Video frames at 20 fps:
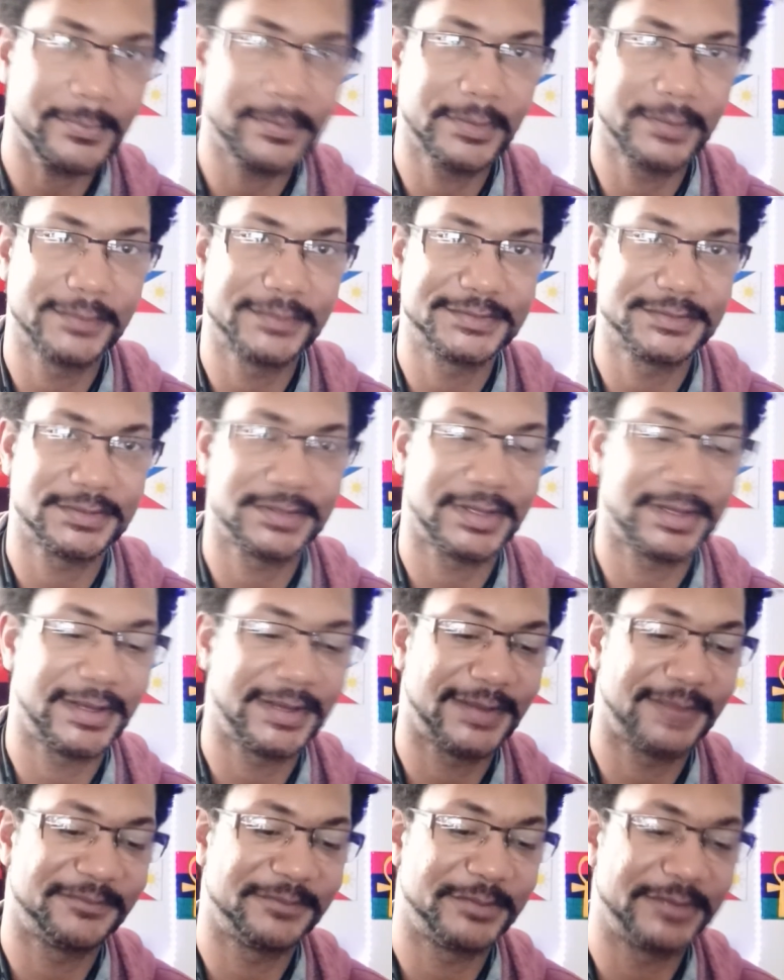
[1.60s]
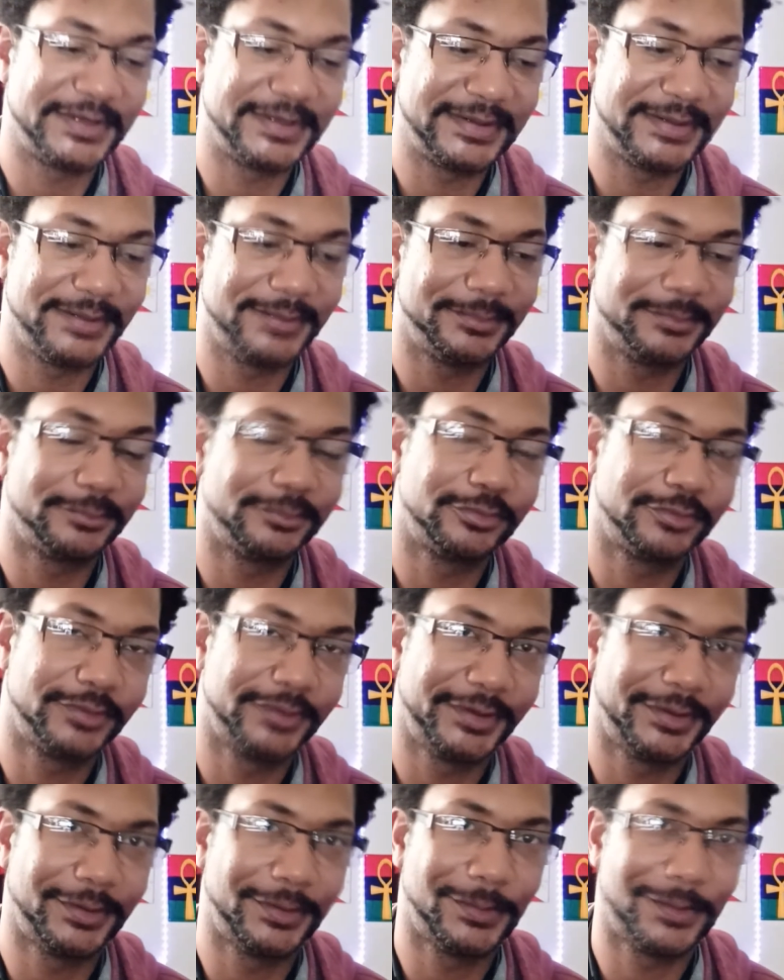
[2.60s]
So I have been keeping
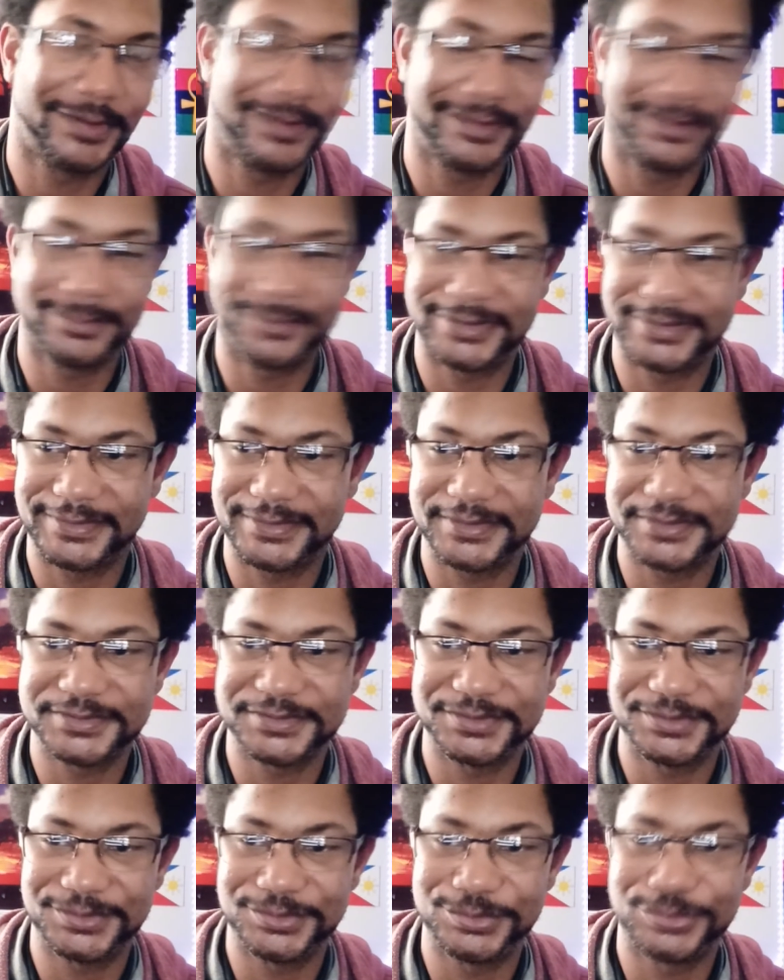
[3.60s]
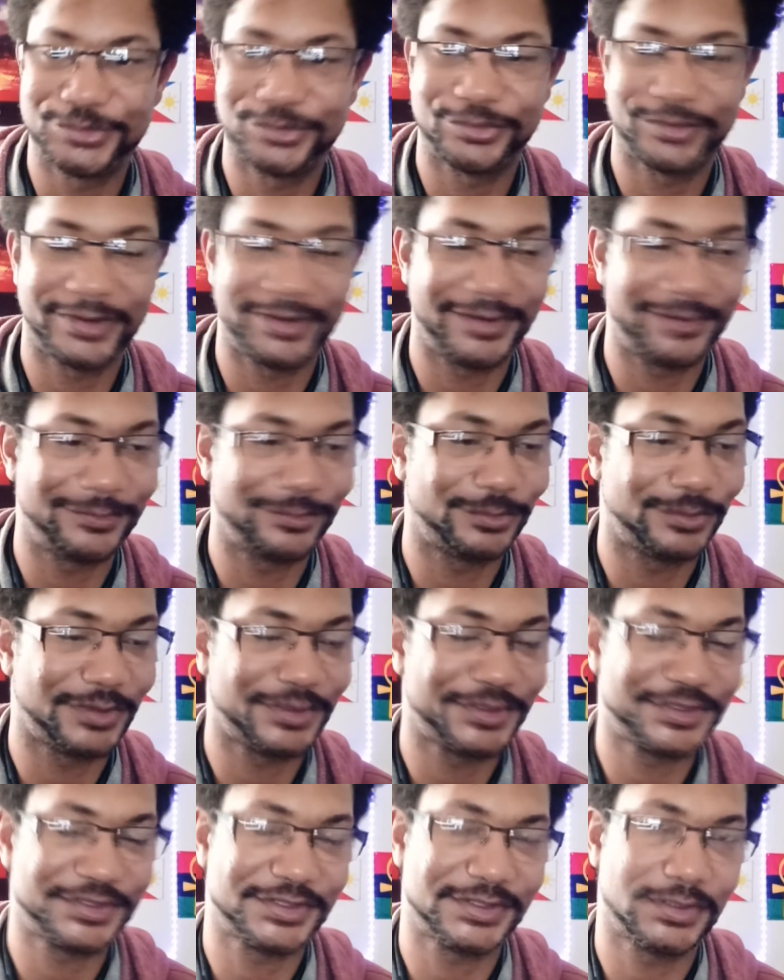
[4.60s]
pretty quiet about this
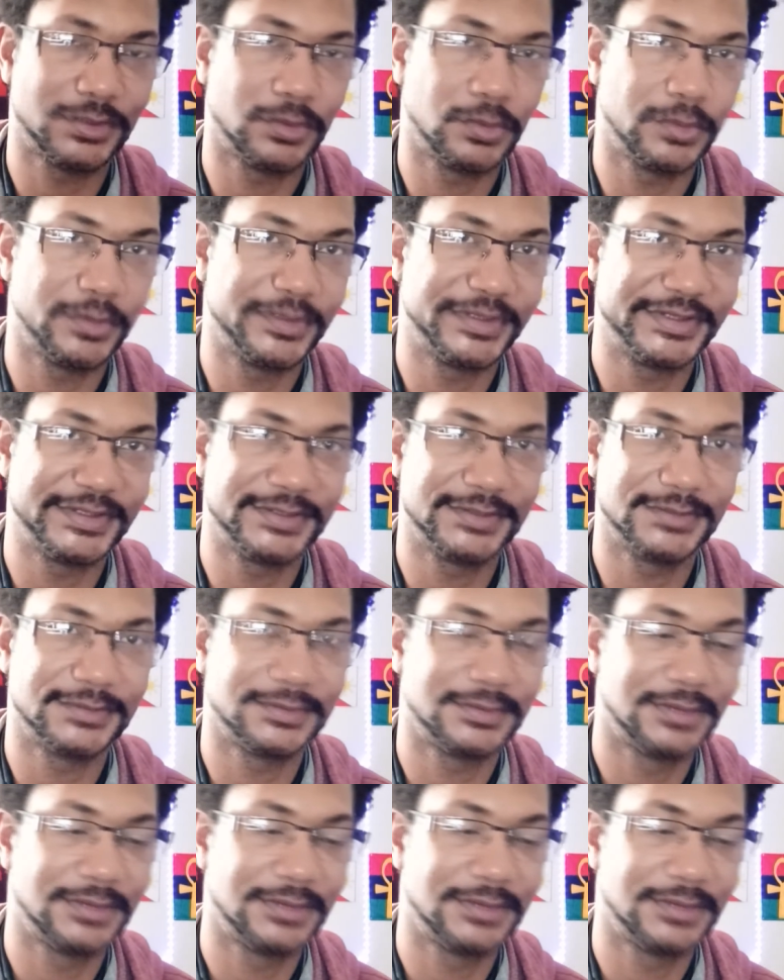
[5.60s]
Ukraine-Russia ordeal.